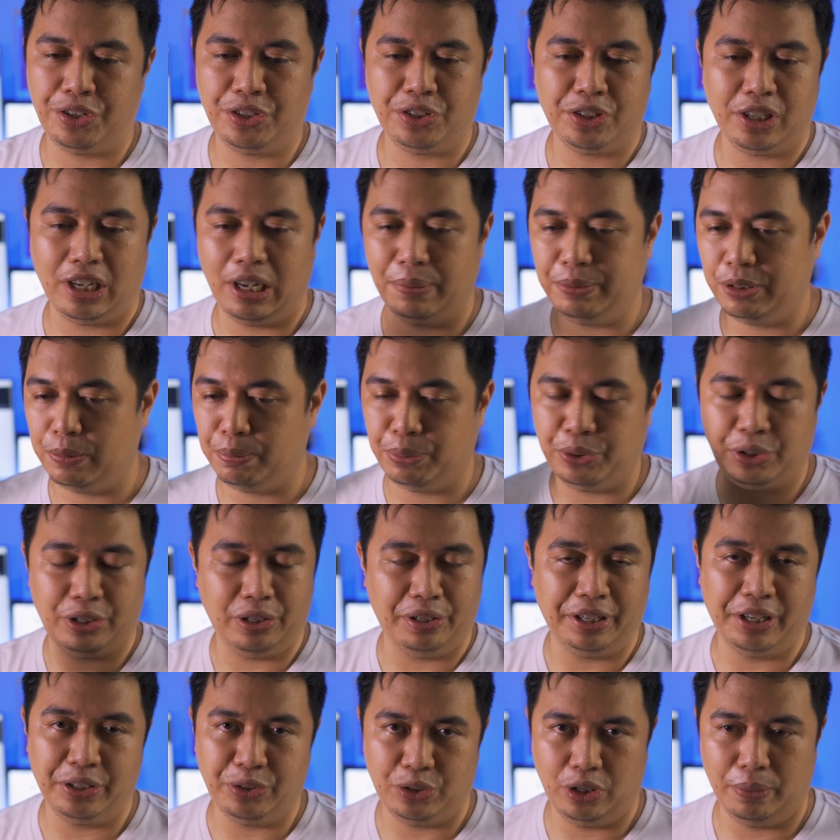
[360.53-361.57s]
the stops, put
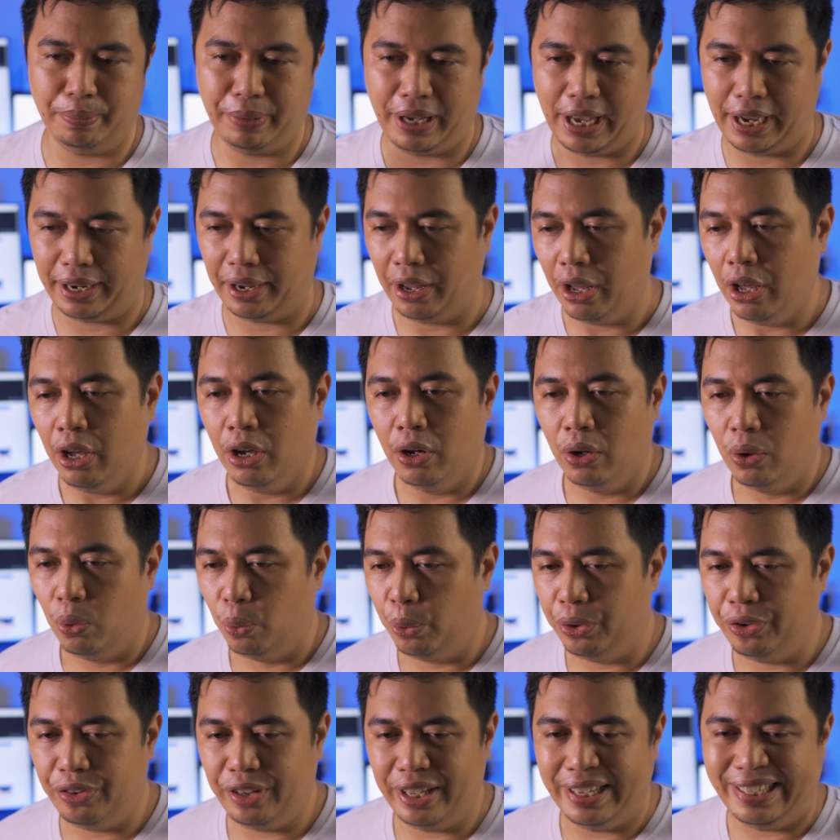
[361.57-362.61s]
the lens hood back.
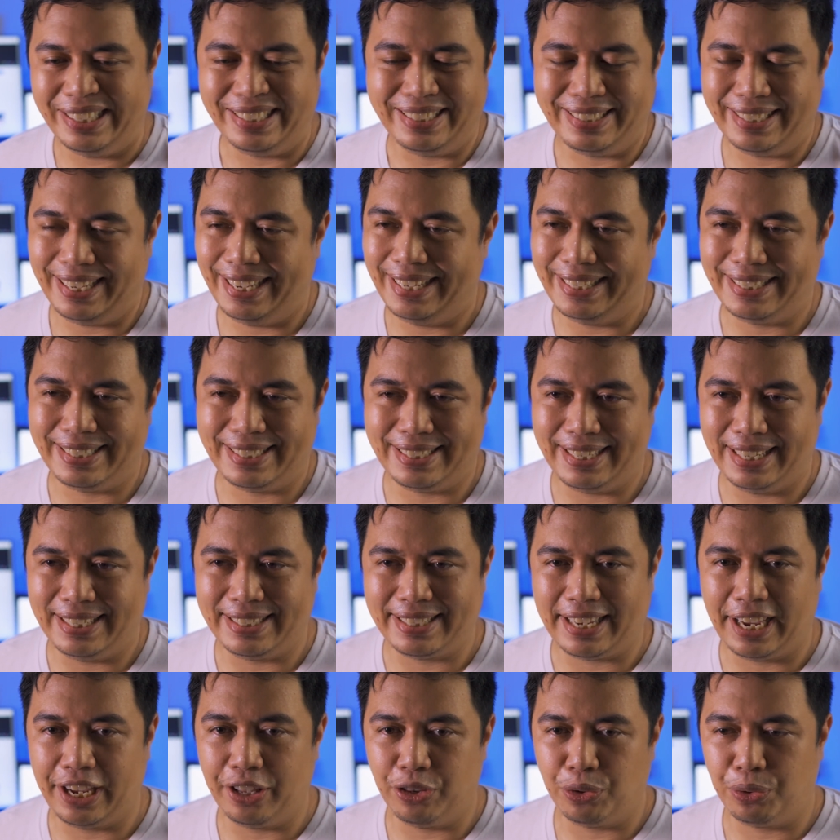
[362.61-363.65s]
With this,
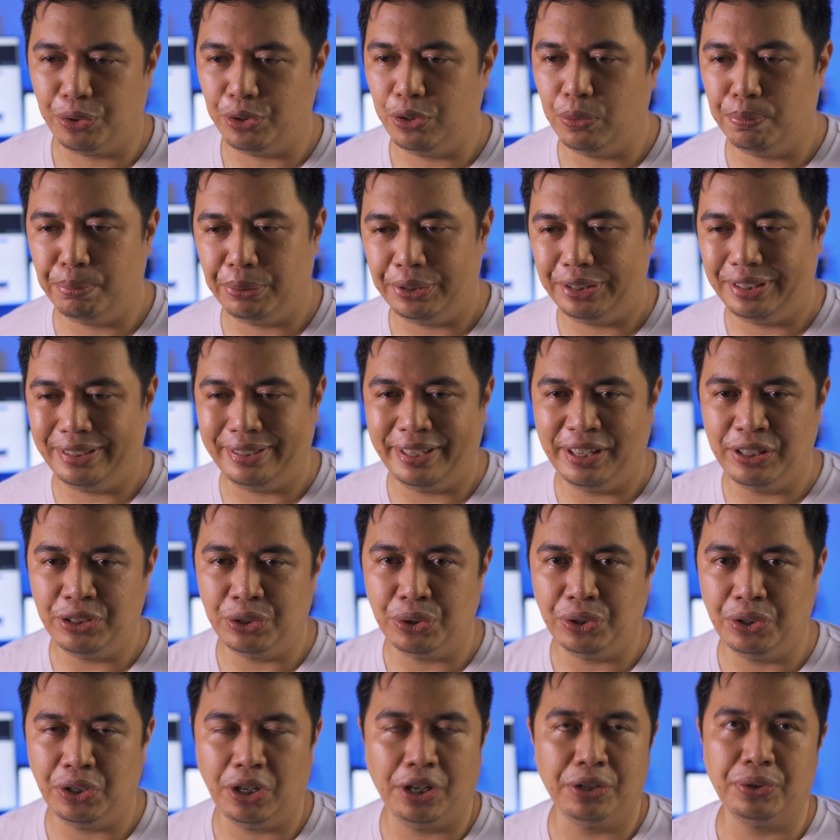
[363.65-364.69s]
it's either you put the lens
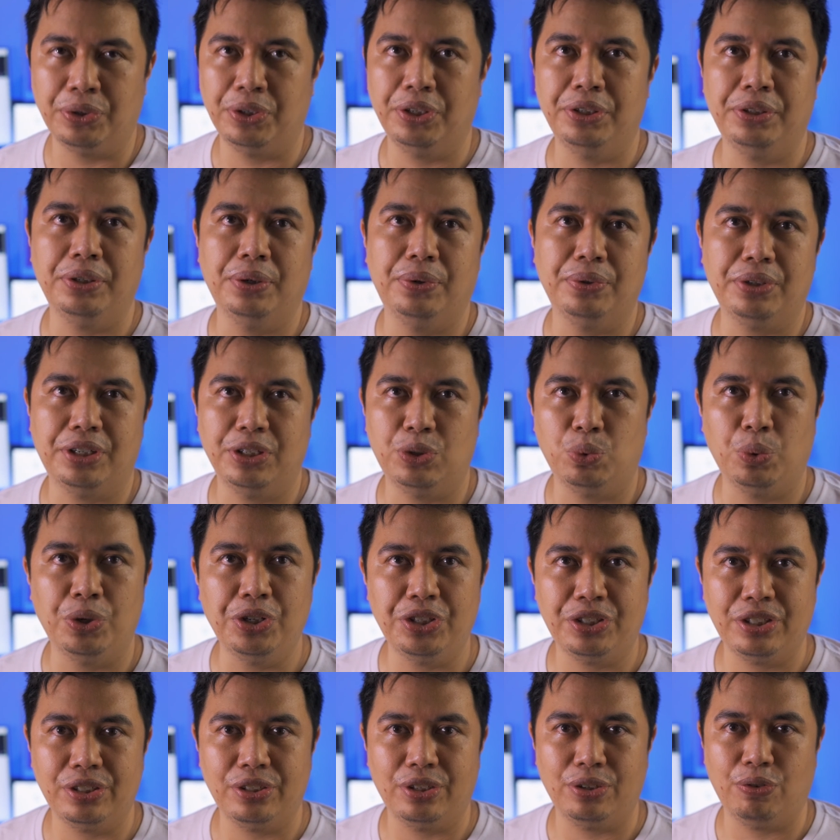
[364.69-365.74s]
hood on or you don't, because
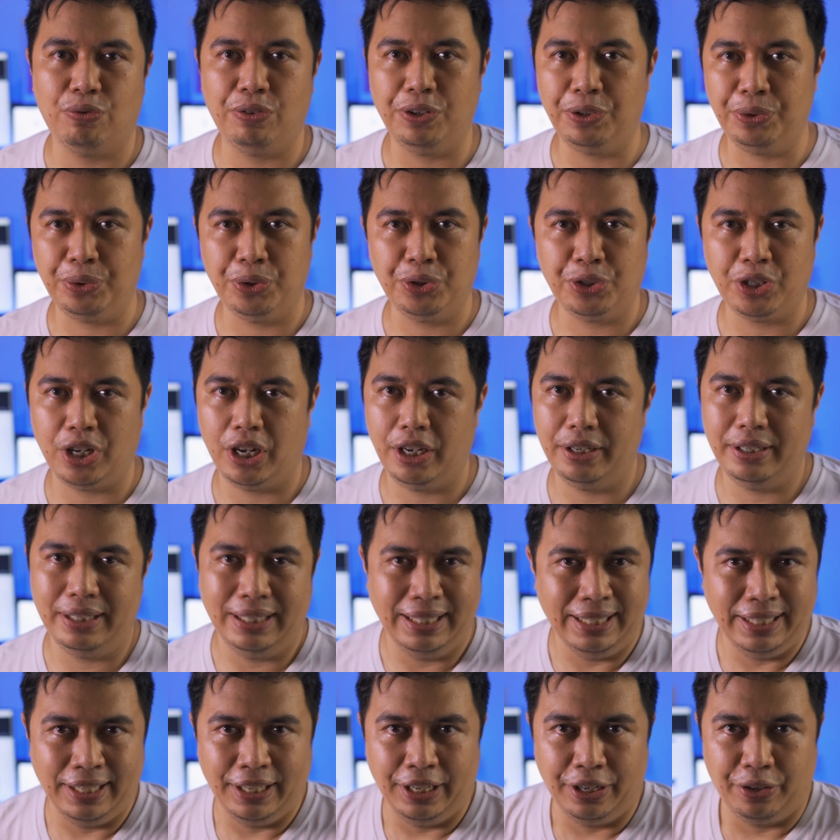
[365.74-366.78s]
once the filter's on,
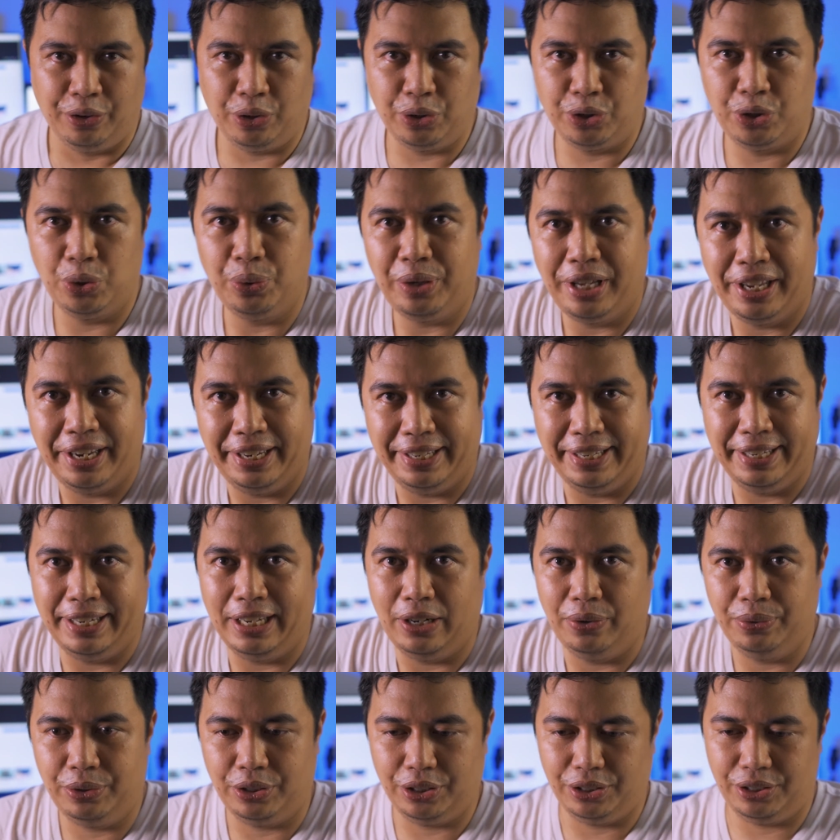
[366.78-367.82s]
there's no getting it
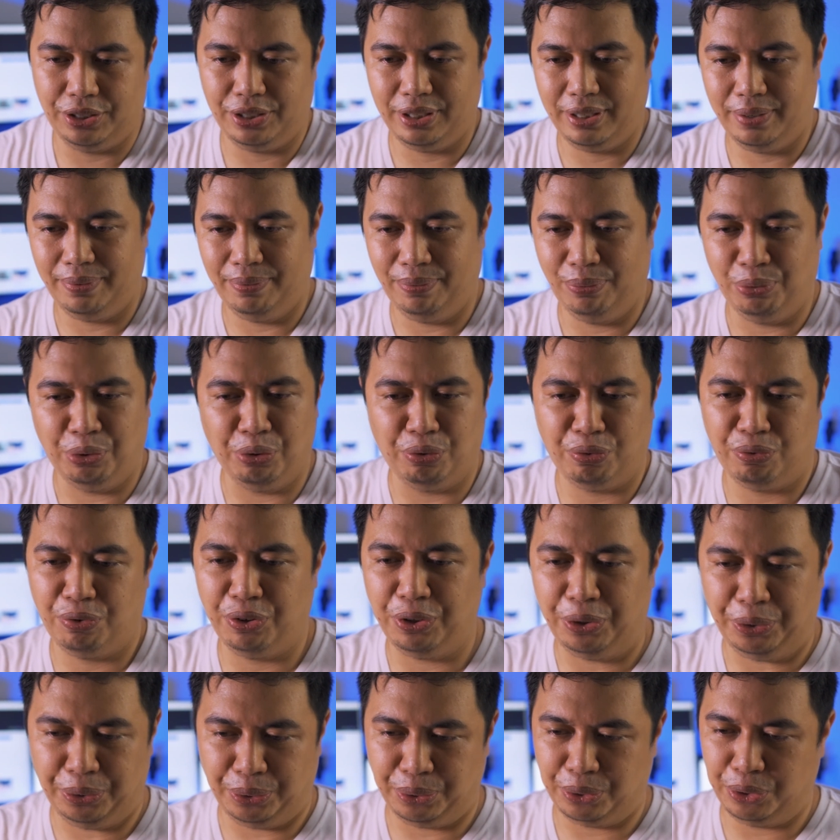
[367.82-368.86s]
out, because the
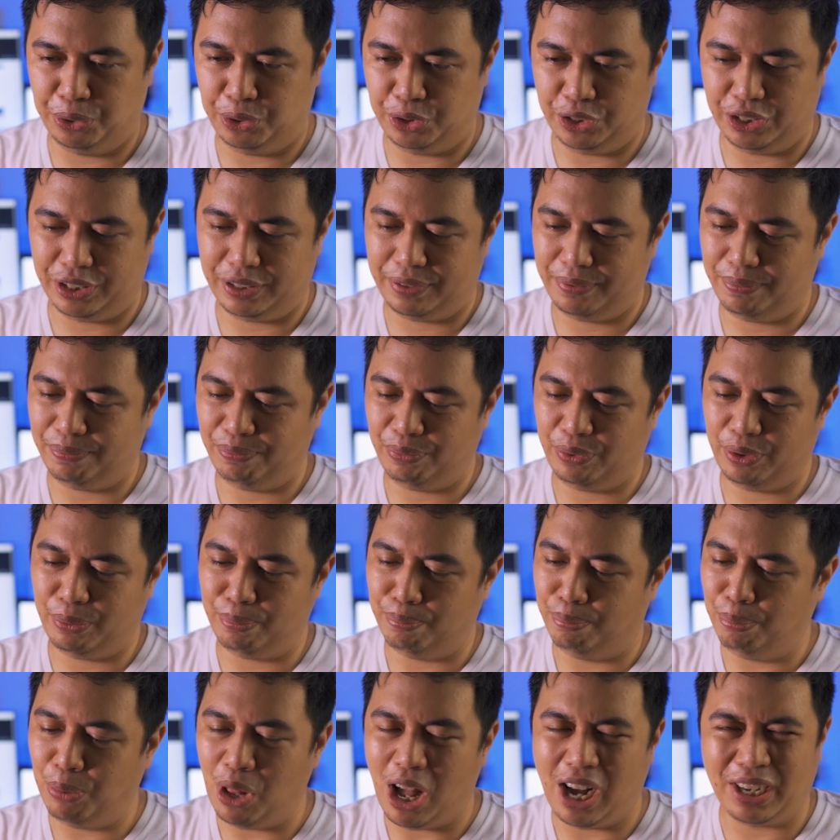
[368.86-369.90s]
filter just
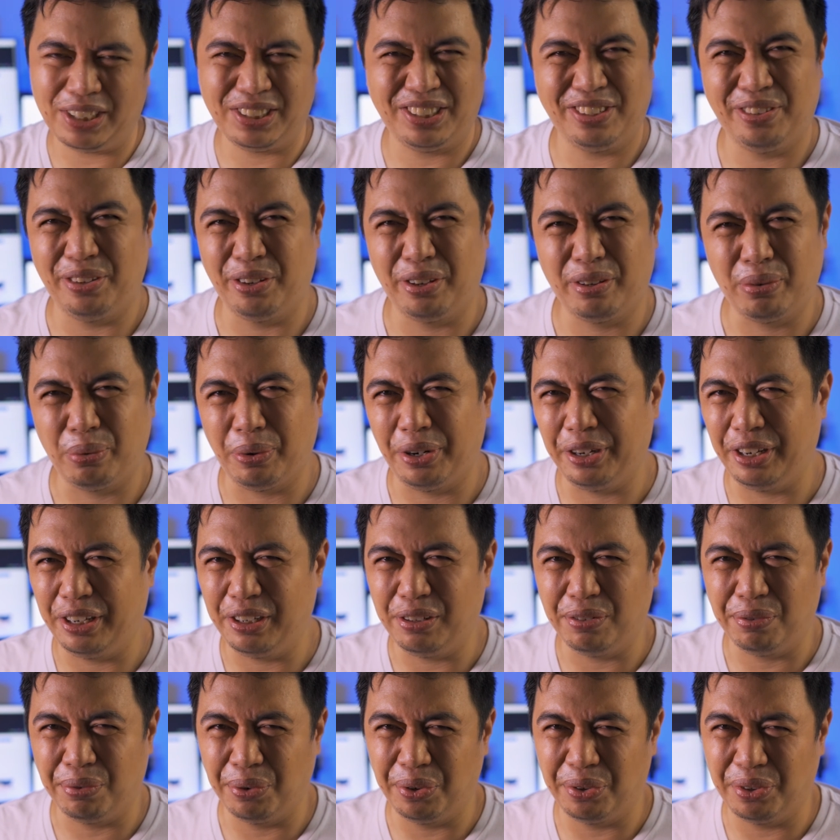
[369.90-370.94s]
blocks the
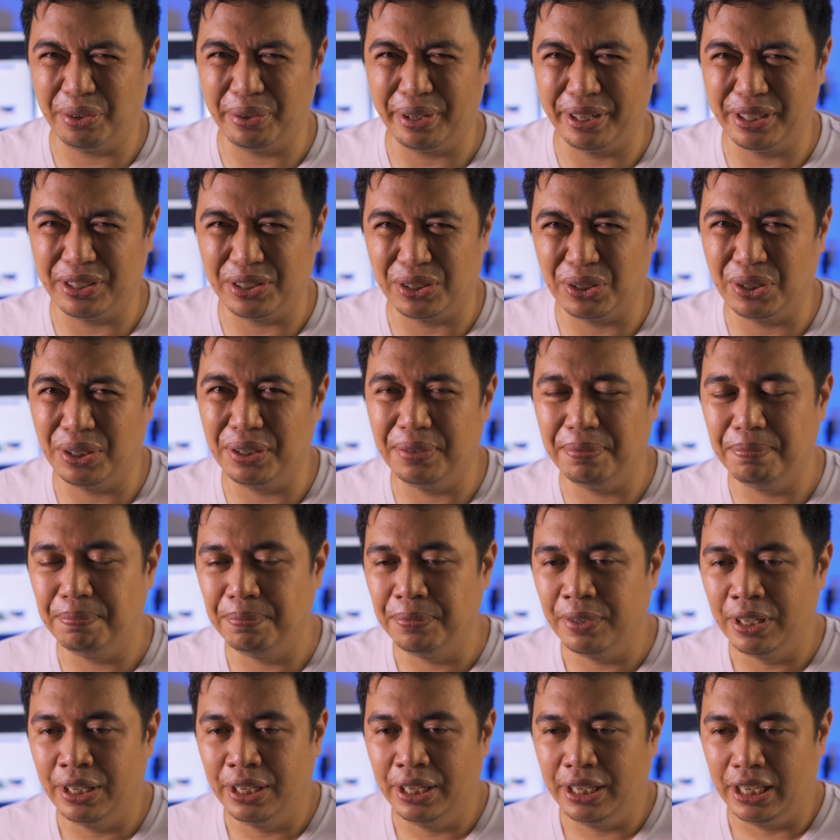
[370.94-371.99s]
threading for the lens hood,
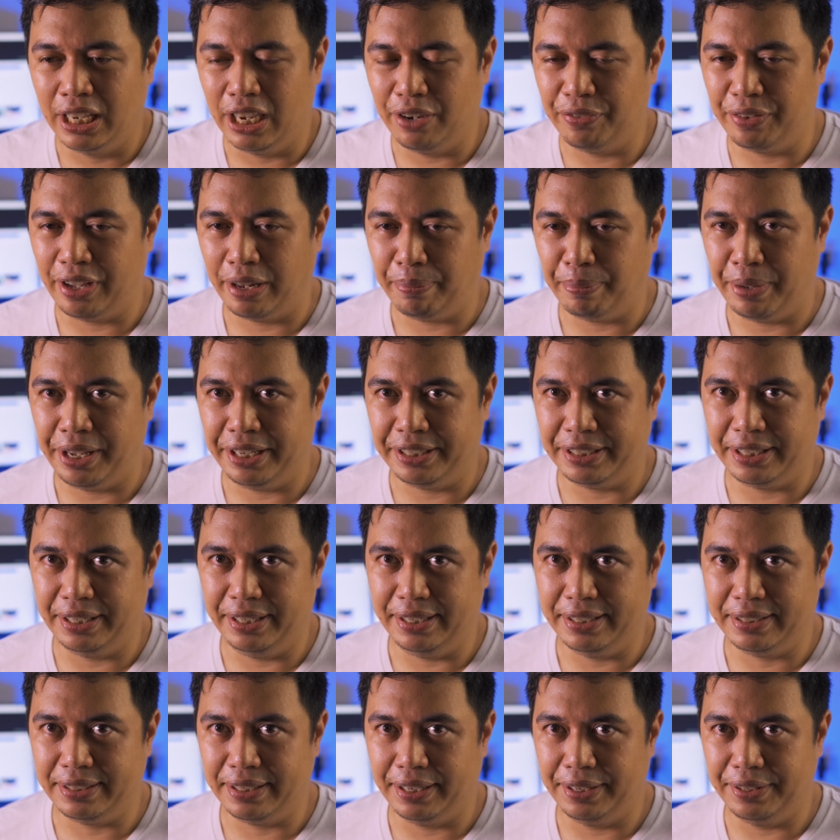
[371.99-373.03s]
if that makes
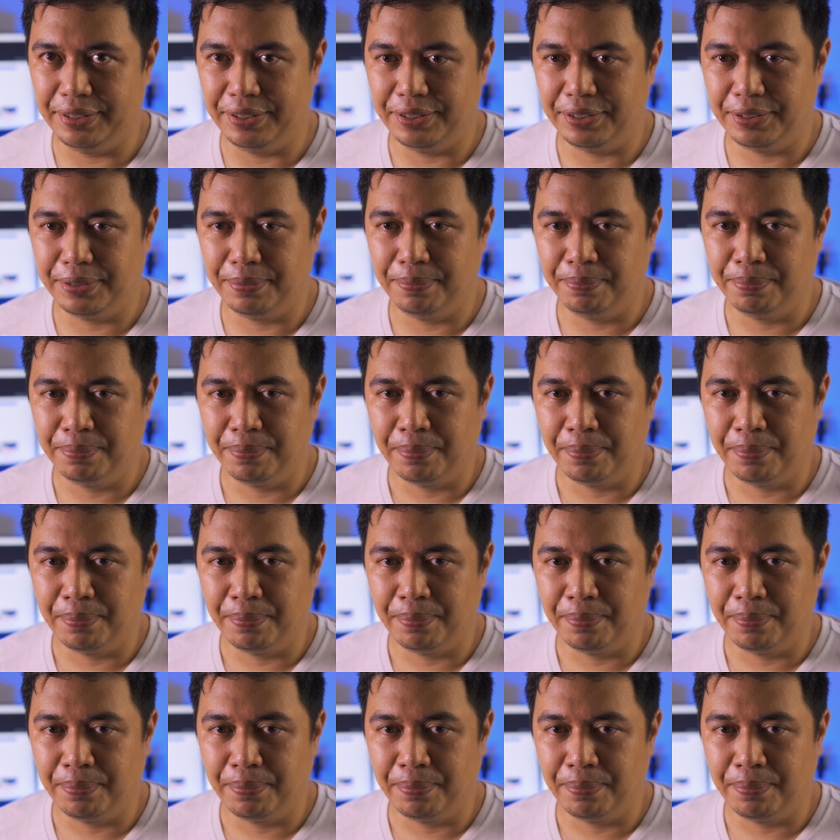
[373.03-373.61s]
any sense.